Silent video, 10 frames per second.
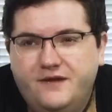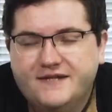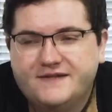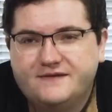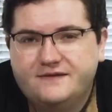
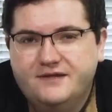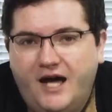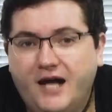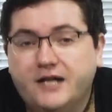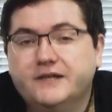it's
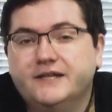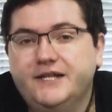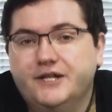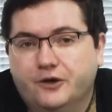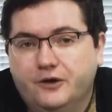not
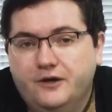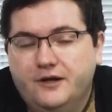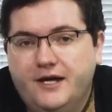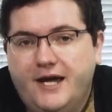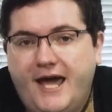clear
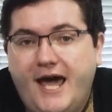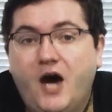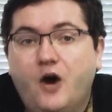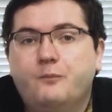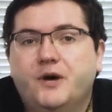
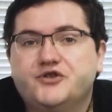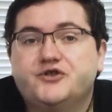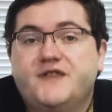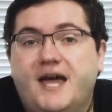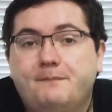how
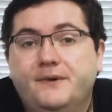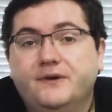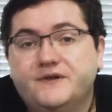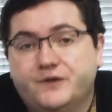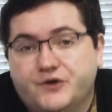much that
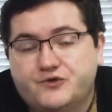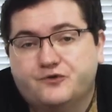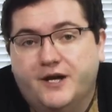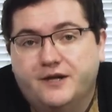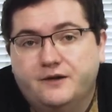military
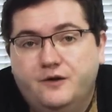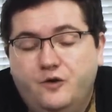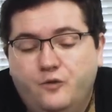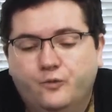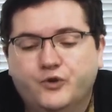strike
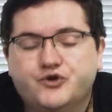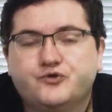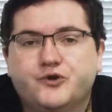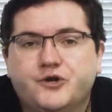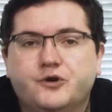would
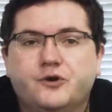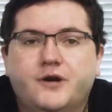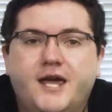trigger